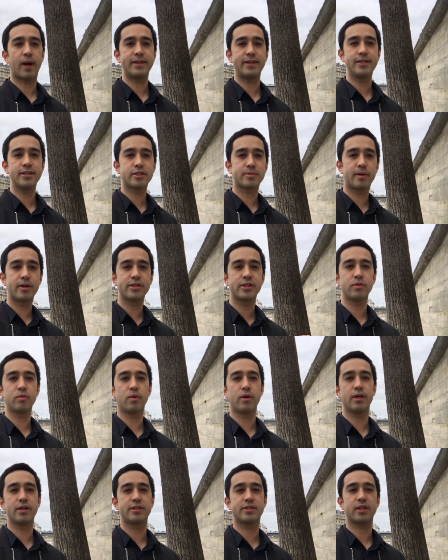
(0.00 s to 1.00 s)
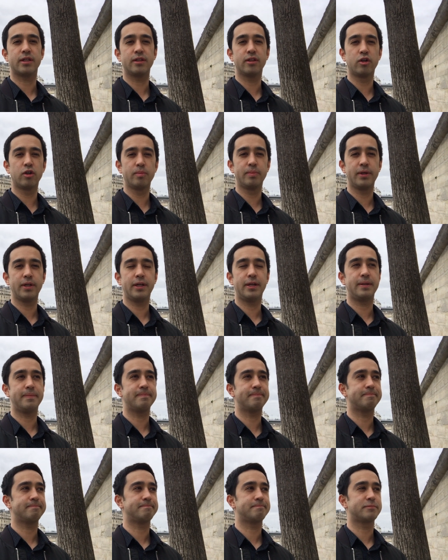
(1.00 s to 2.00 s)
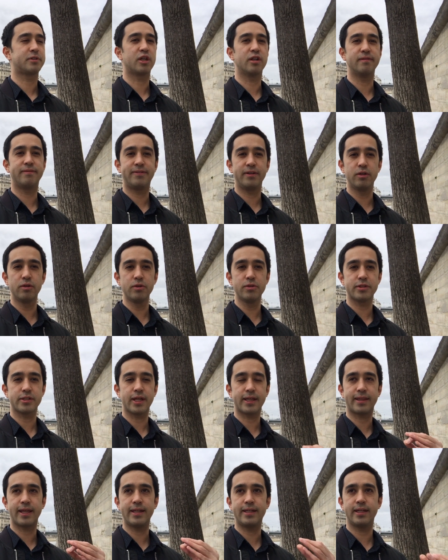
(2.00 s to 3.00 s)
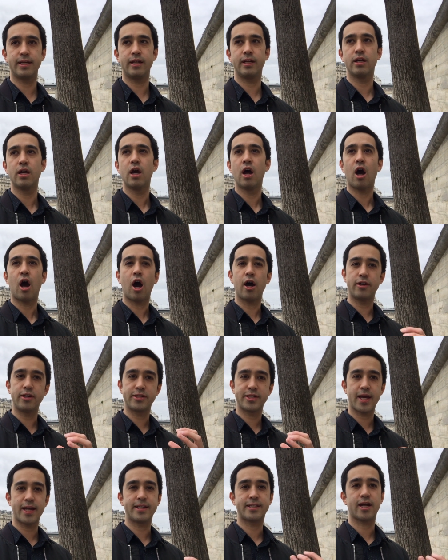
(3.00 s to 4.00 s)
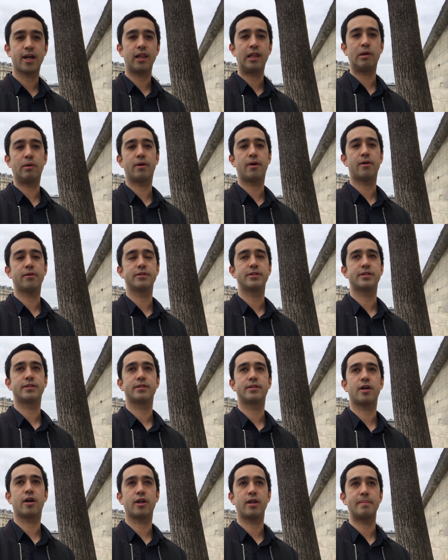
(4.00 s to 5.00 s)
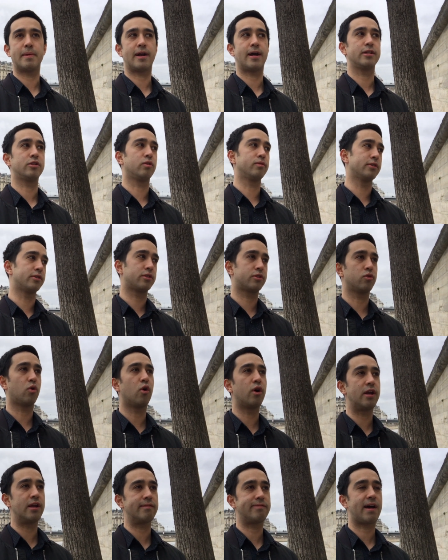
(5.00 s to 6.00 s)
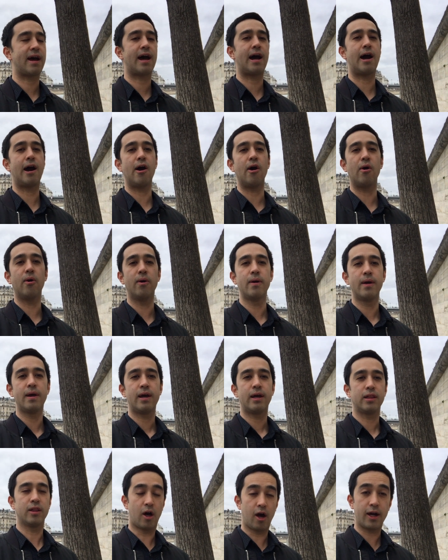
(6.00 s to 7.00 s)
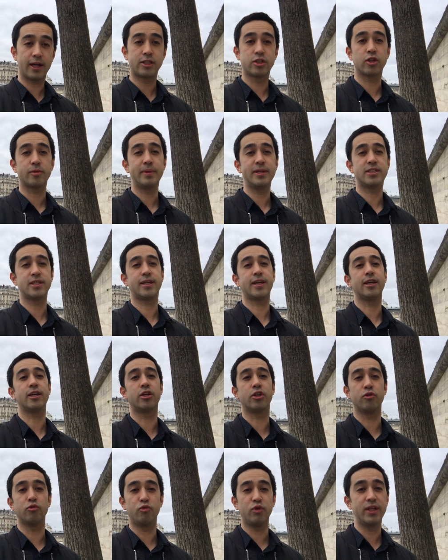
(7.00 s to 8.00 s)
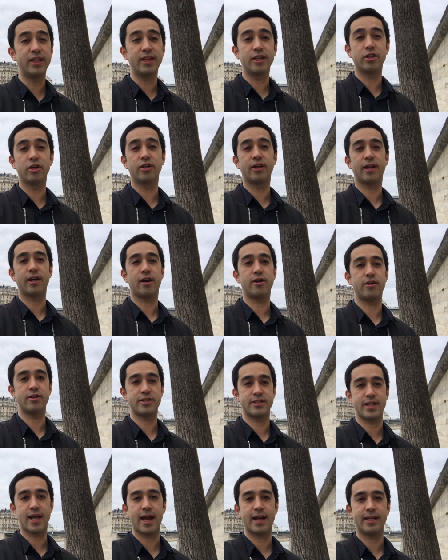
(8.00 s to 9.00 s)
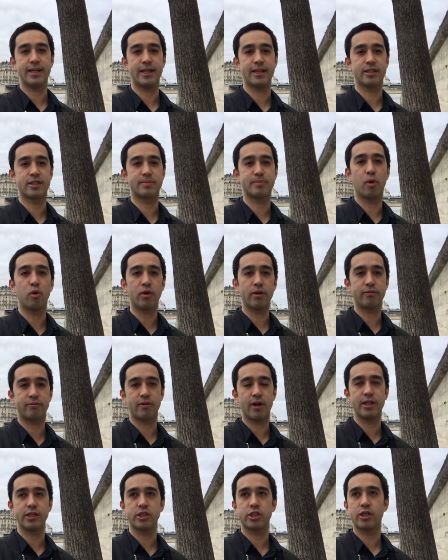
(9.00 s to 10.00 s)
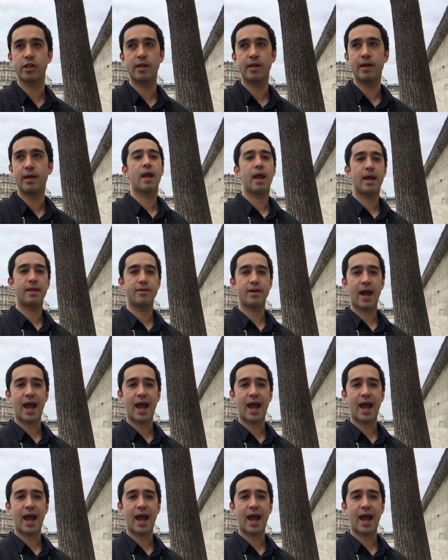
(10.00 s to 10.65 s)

I think this person was a little bit confused, like they didn't understand entirely what I was talking about. I told the story of how long it took me to get really good at understanding spoken French. And they're